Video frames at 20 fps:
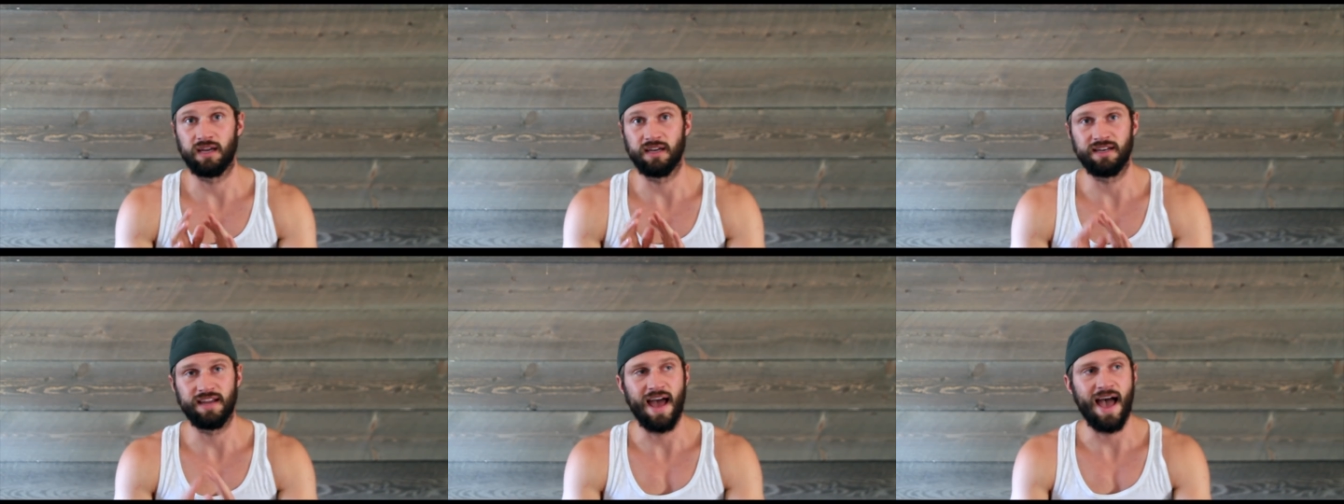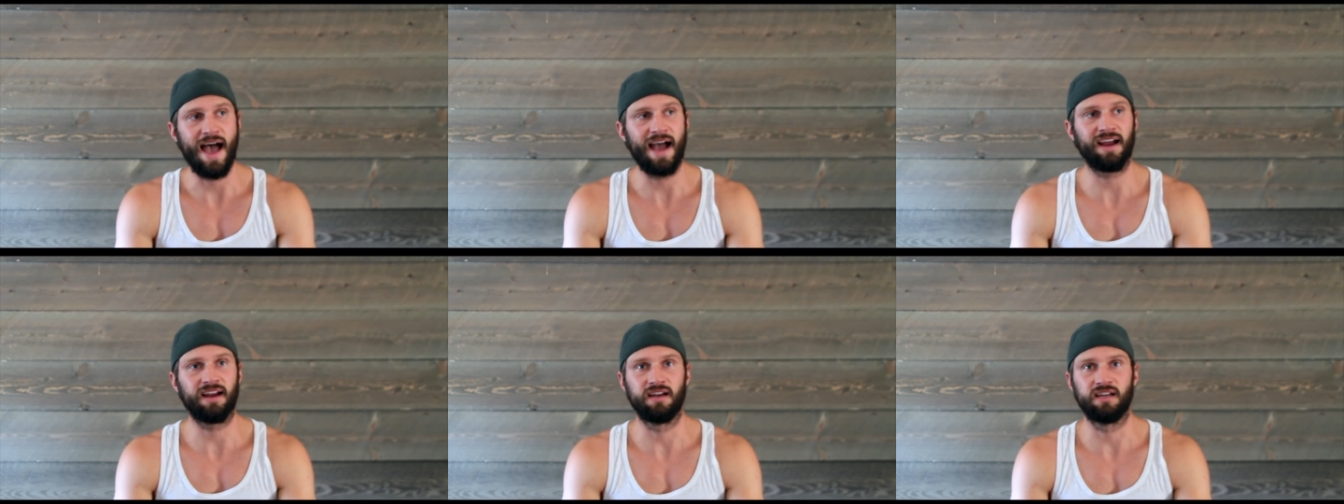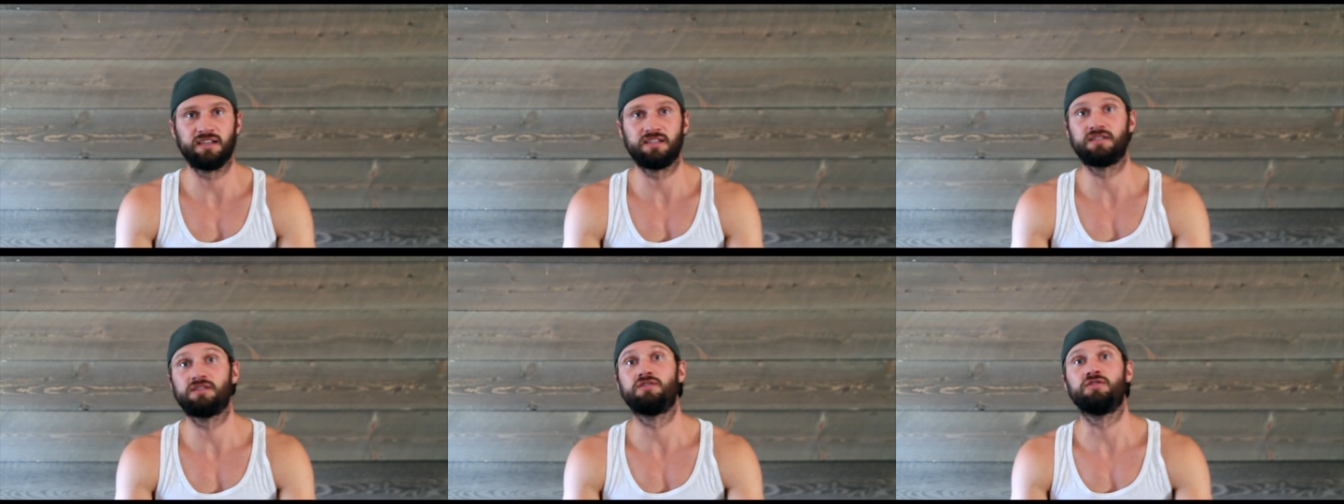
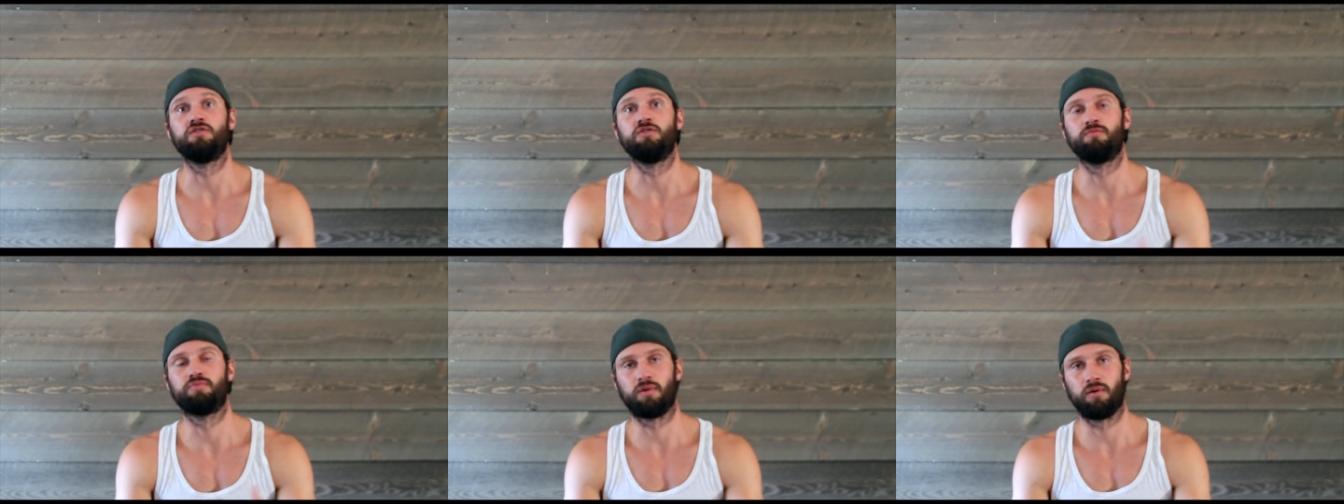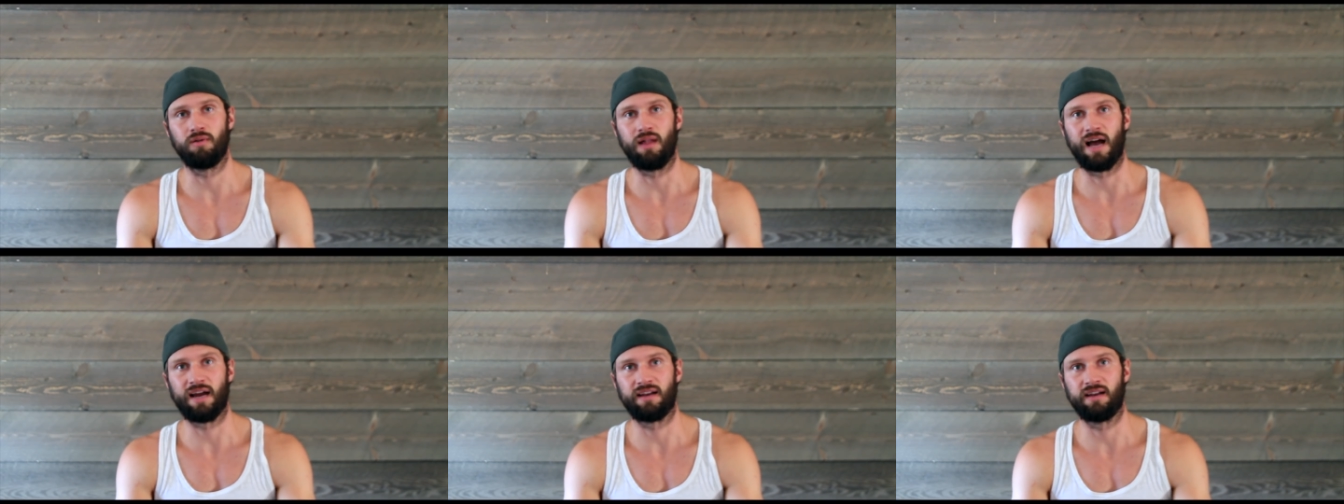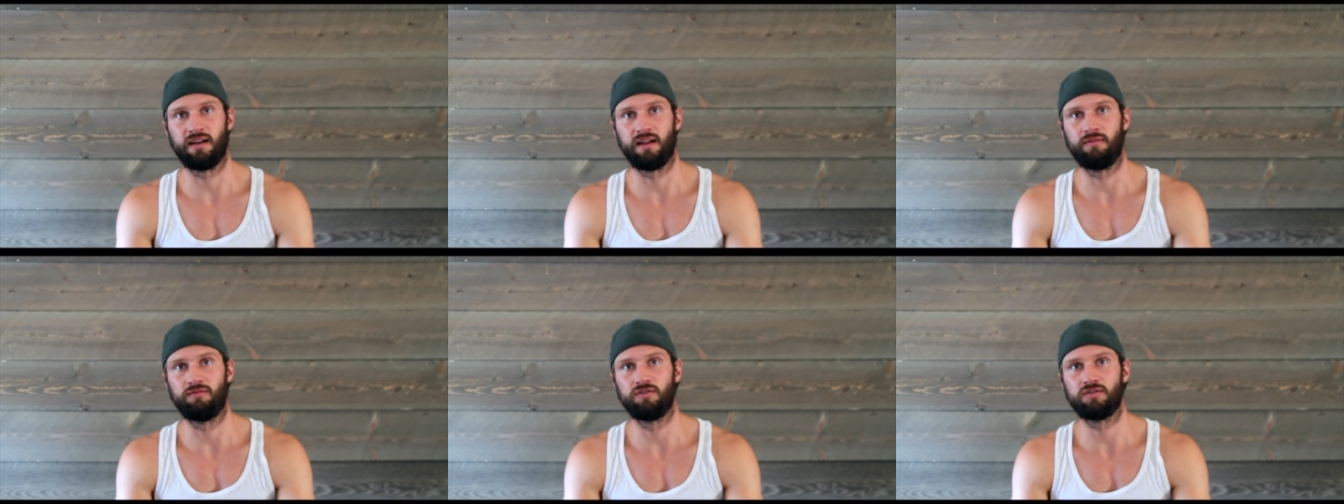antagonists to
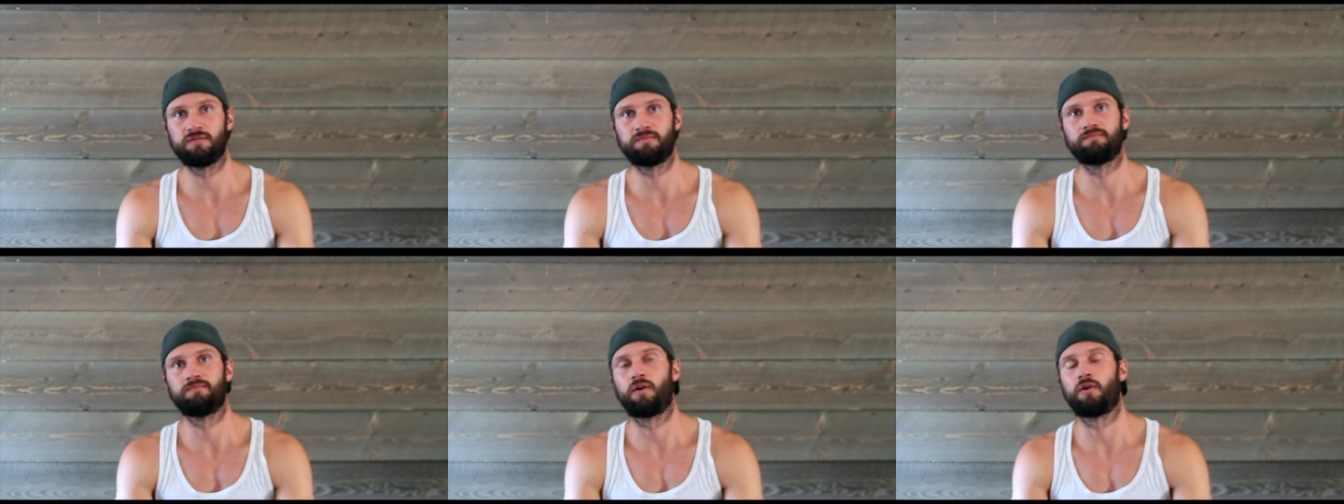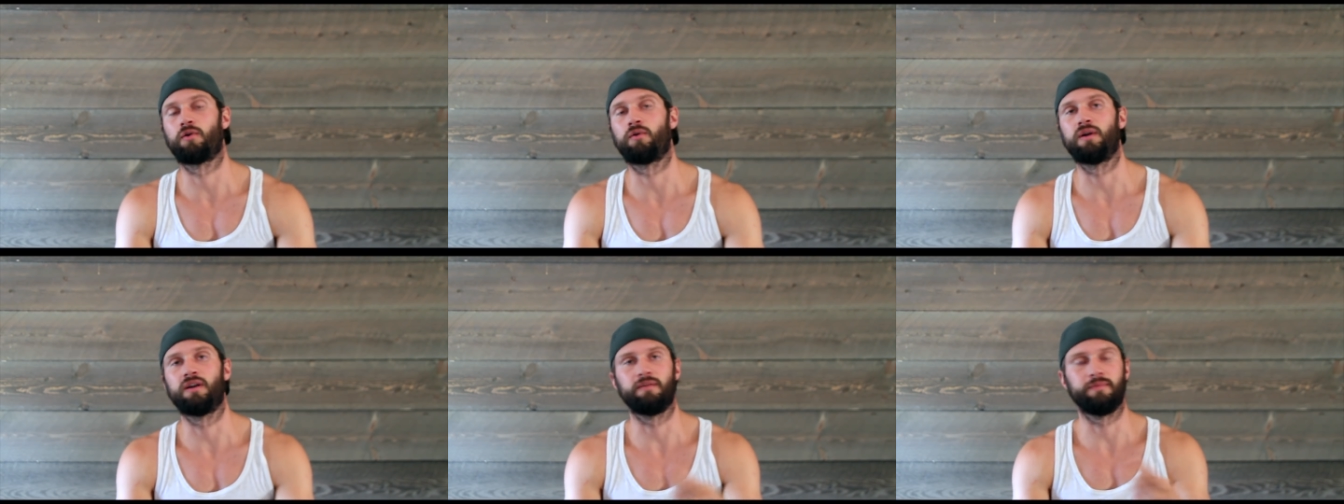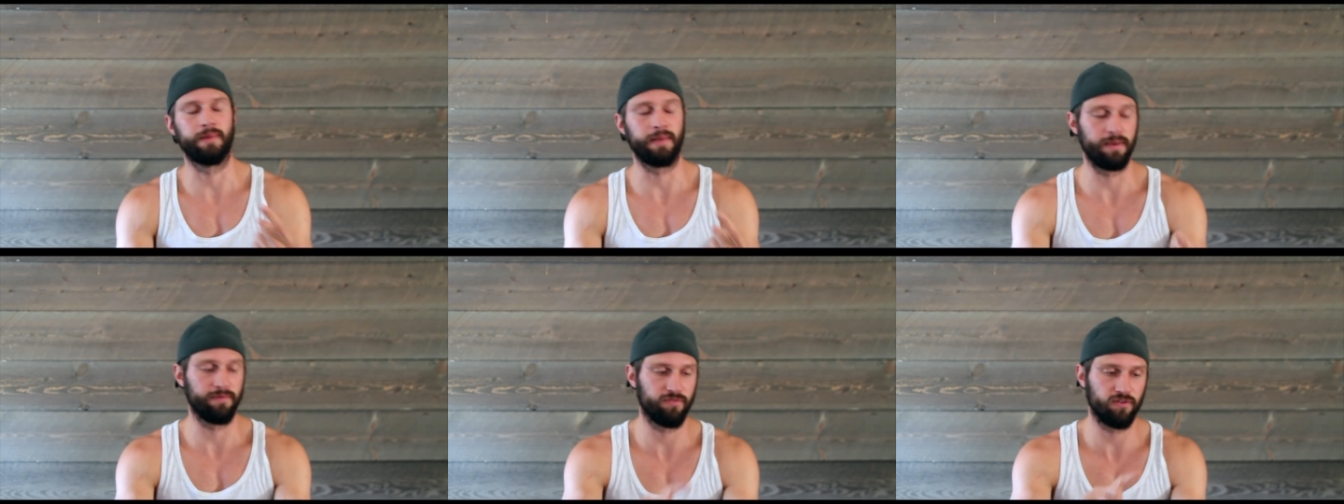prolactin levels are going to
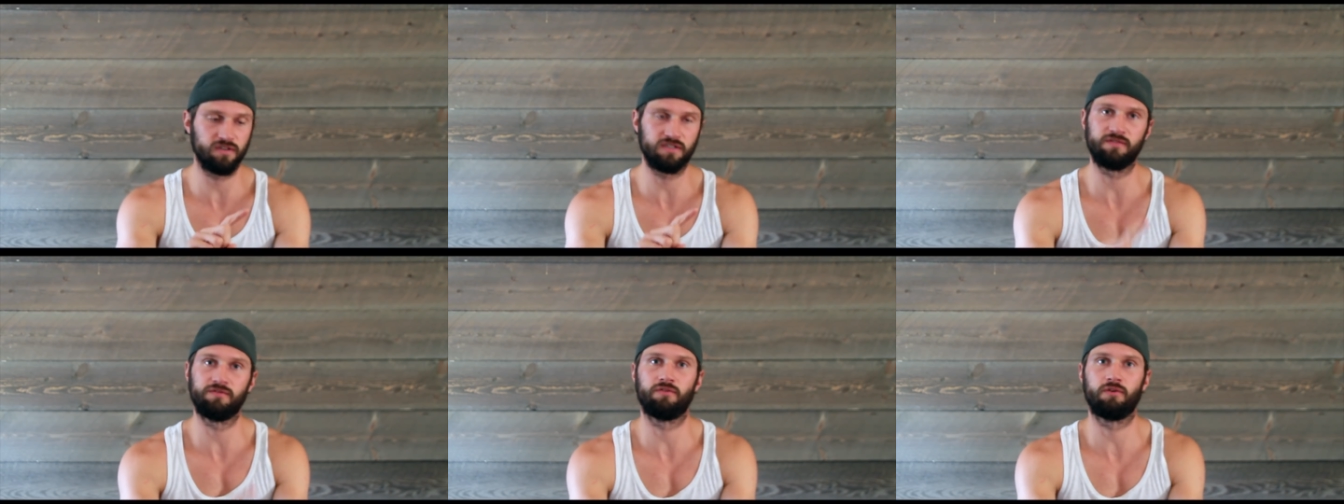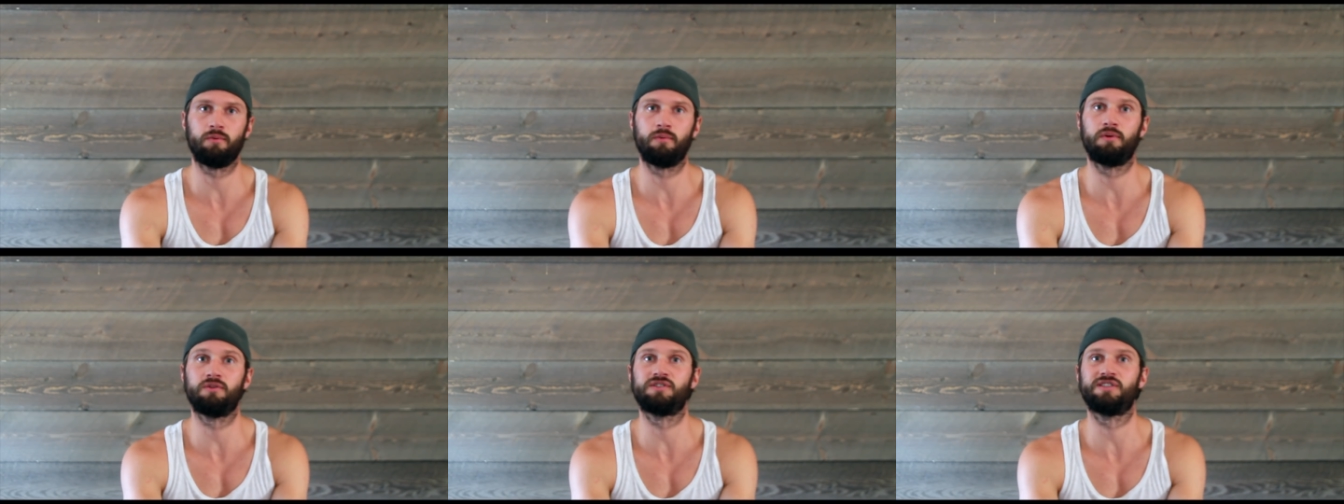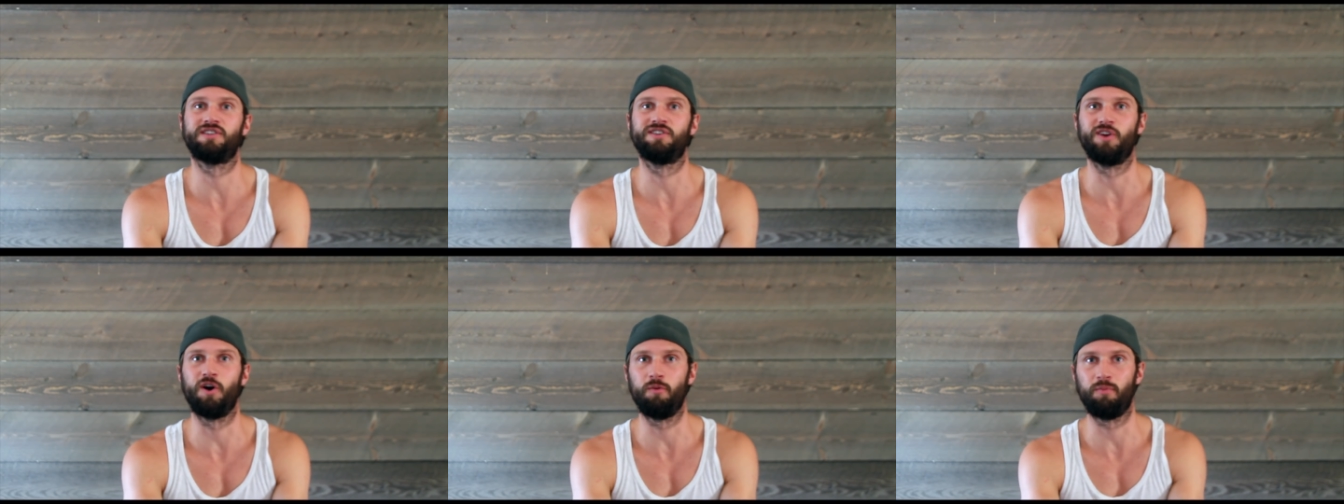be first and
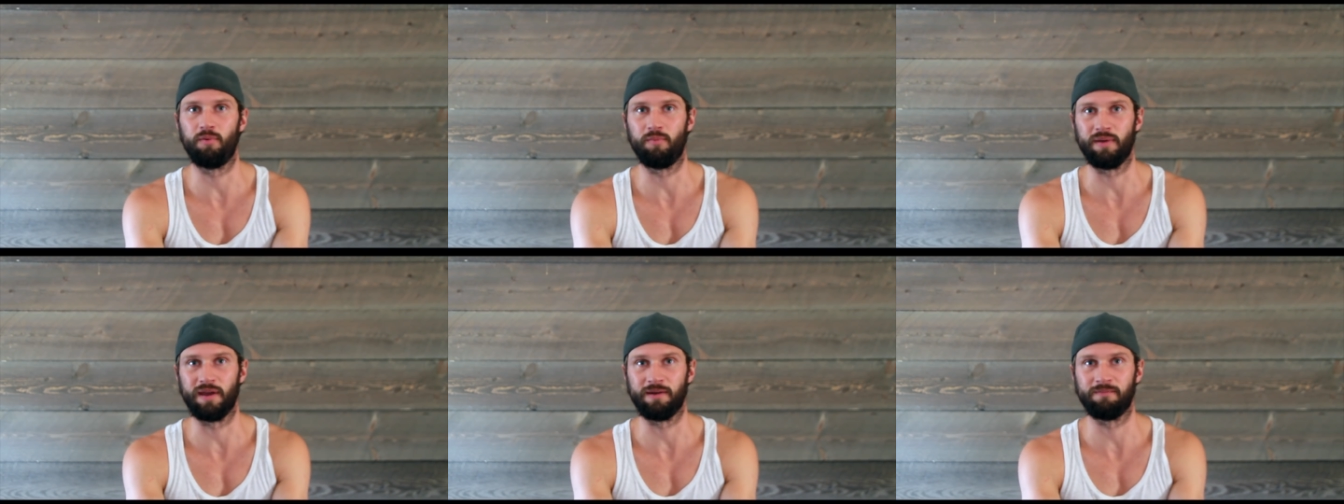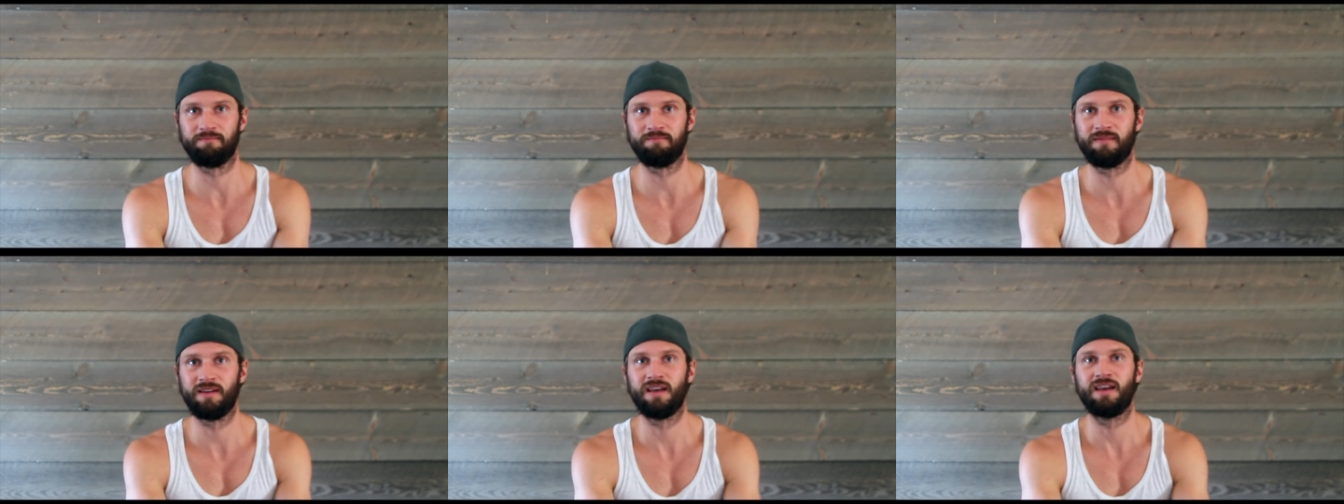foremost dopamine.